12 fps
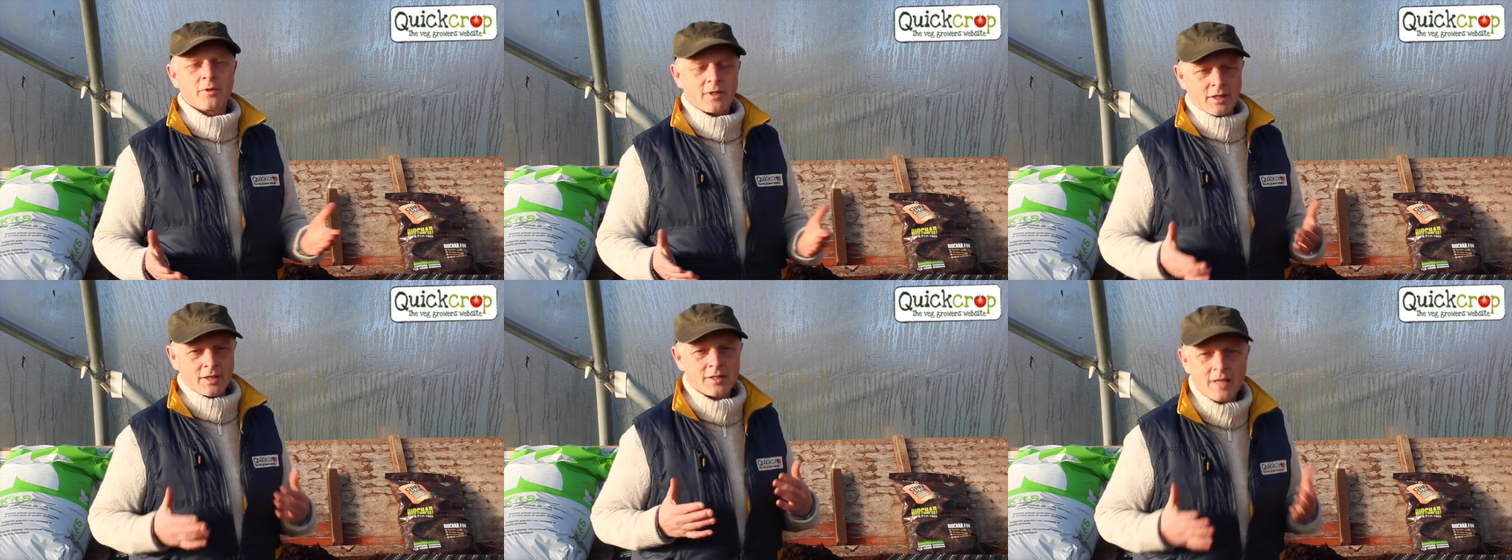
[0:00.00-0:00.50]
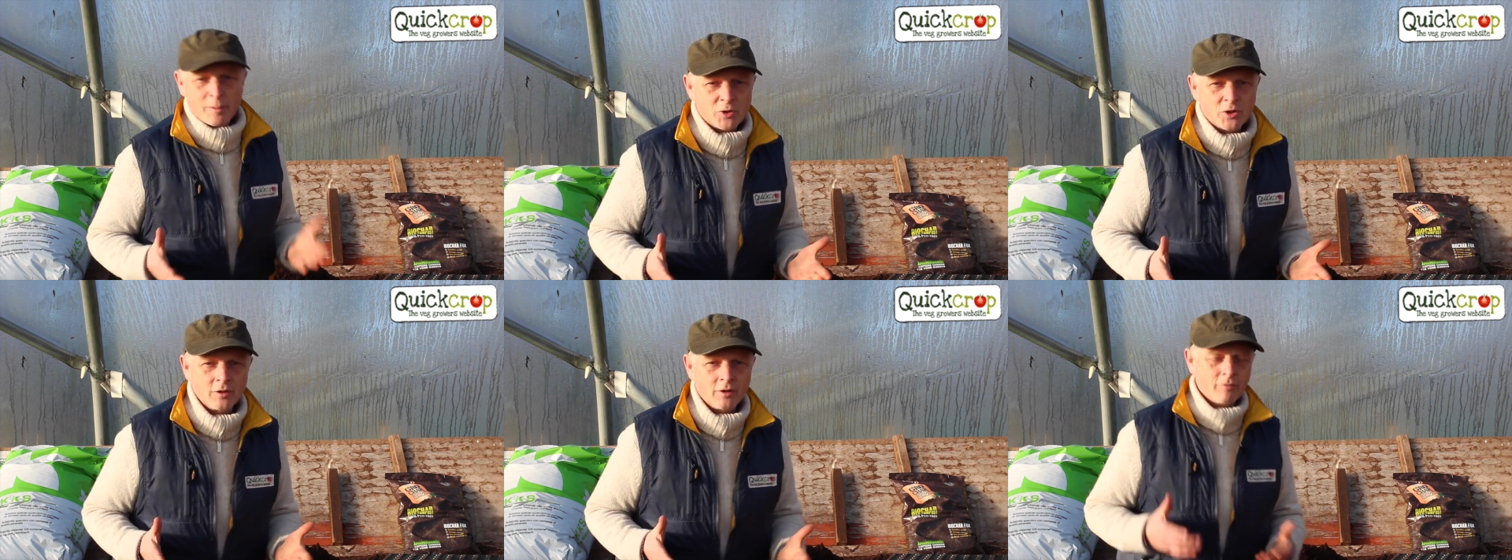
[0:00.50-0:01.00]
with the
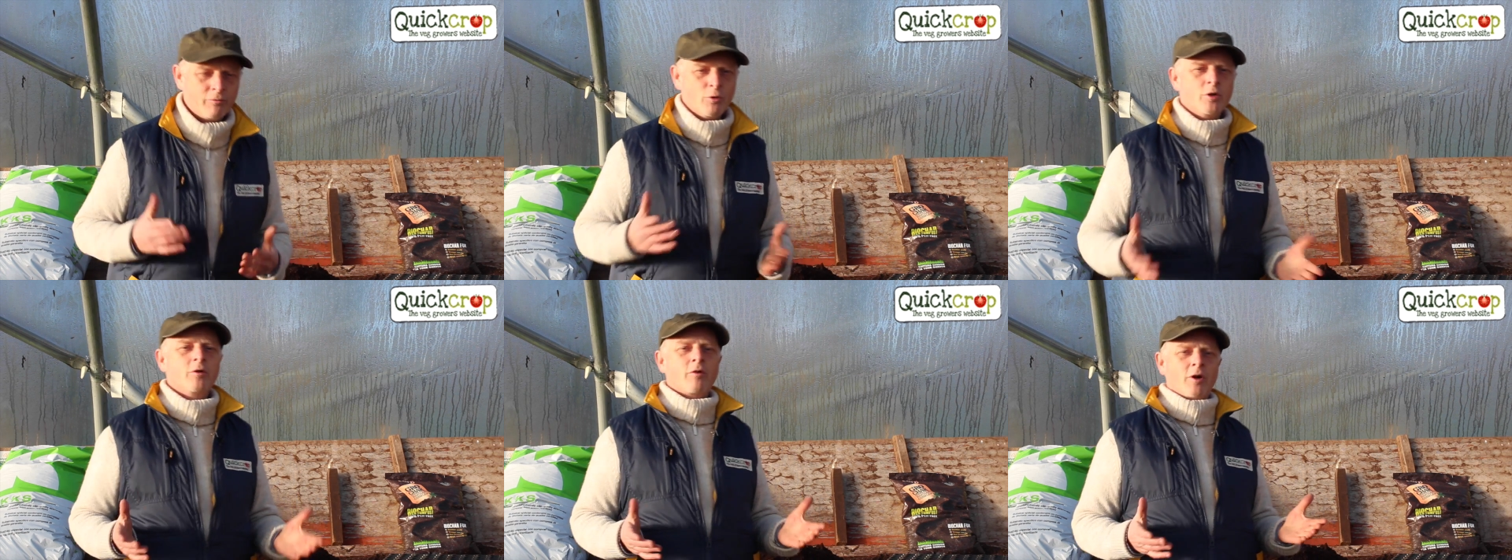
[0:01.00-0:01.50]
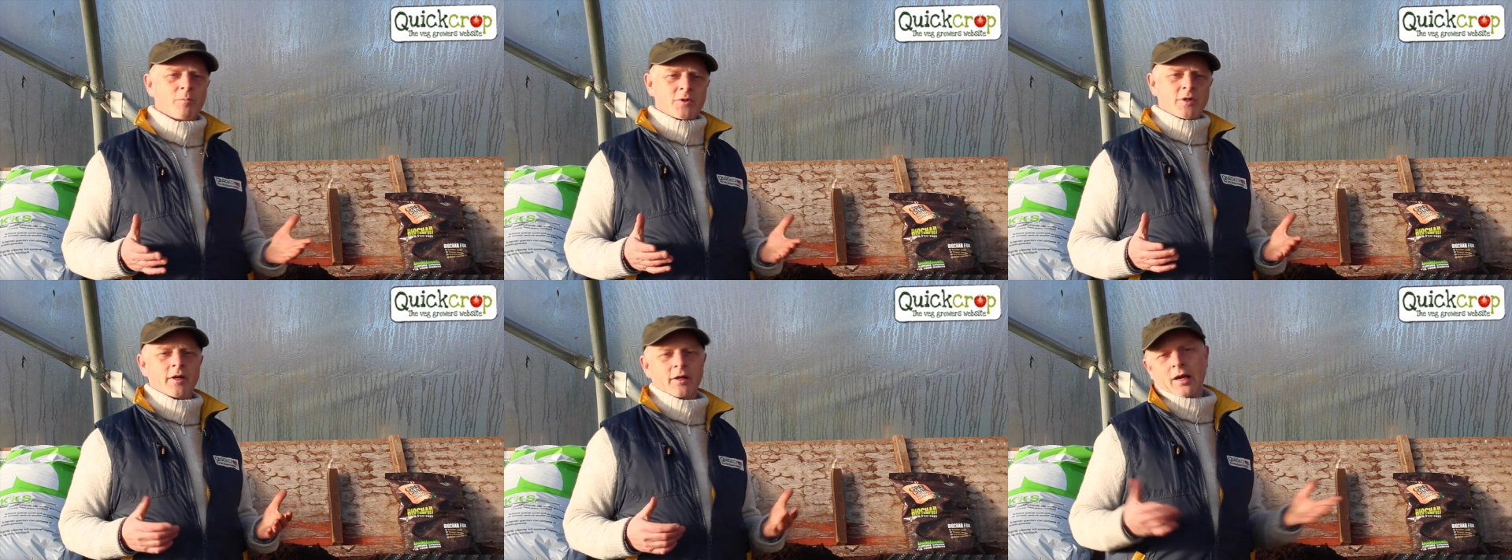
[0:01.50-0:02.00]
exception of root
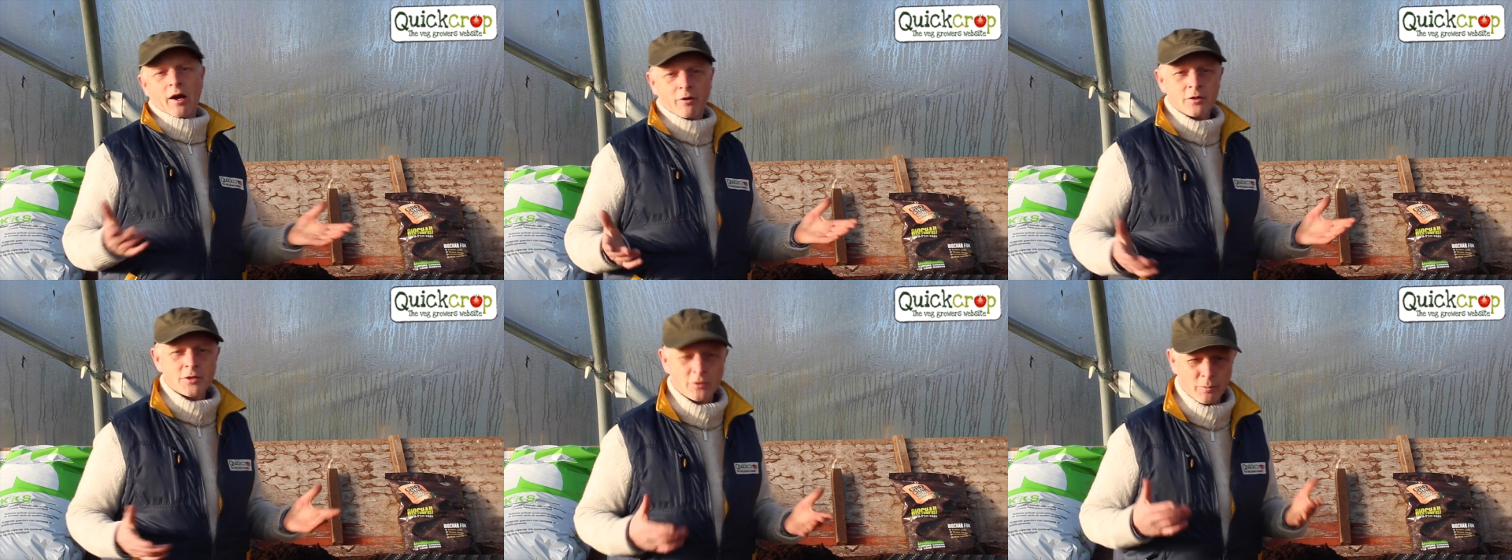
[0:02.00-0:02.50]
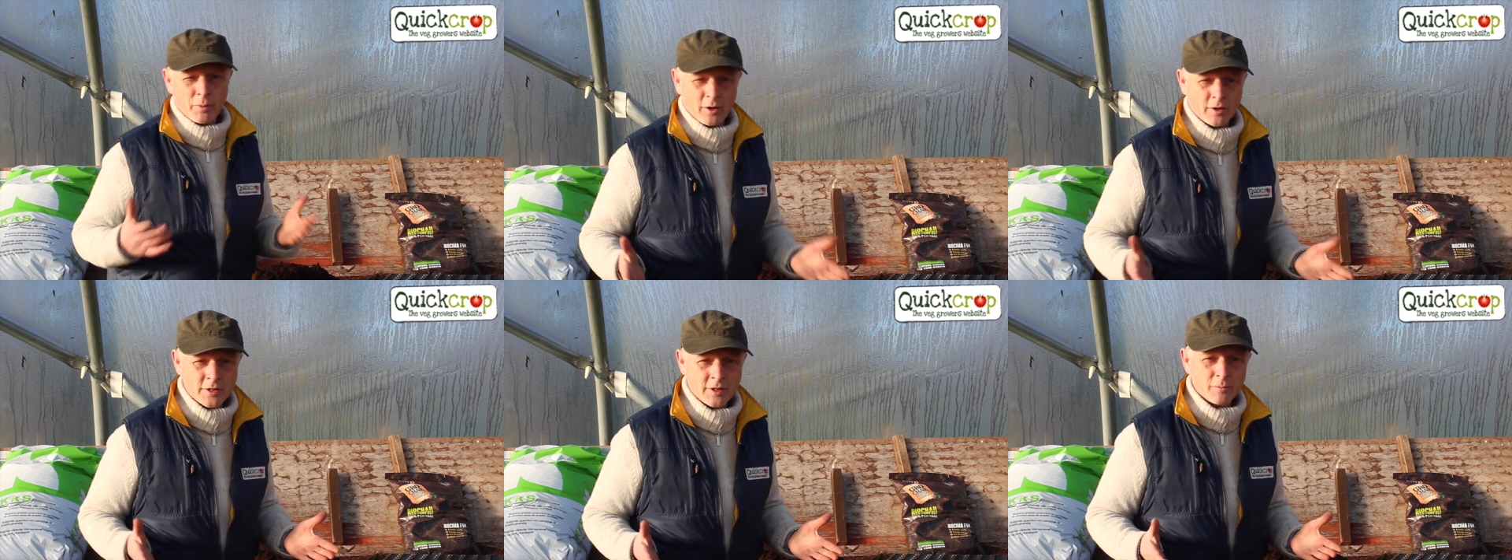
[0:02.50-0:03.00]
crops like carrots or
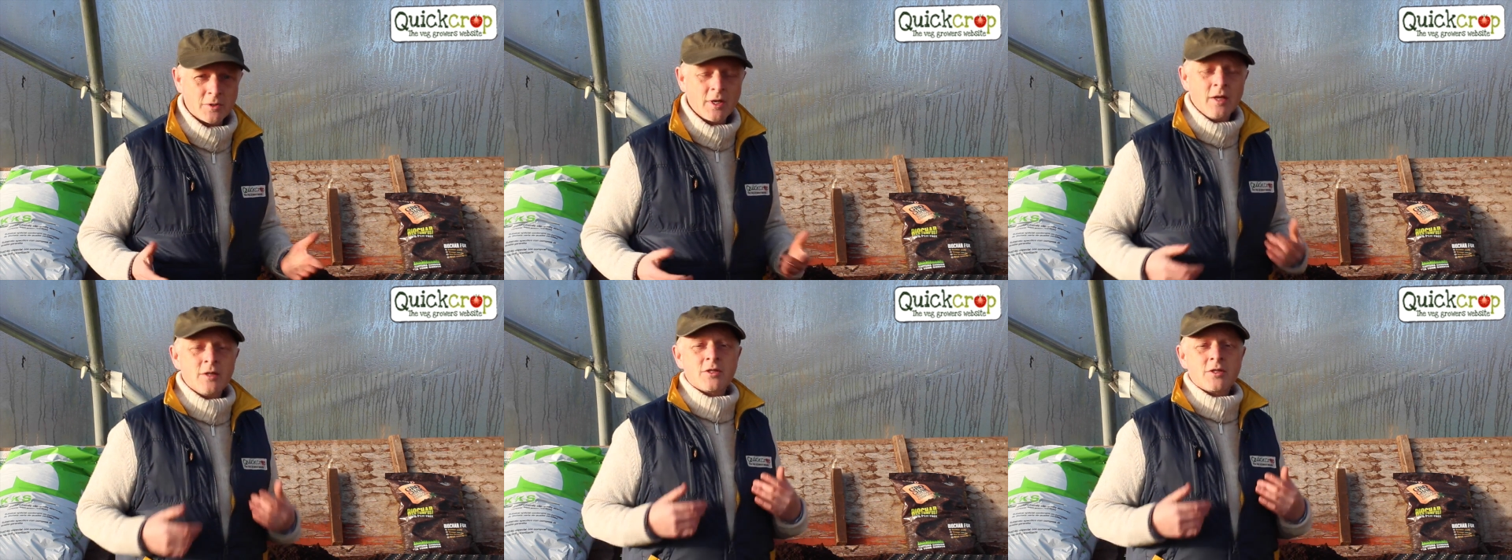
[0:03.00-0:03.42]
parsnips,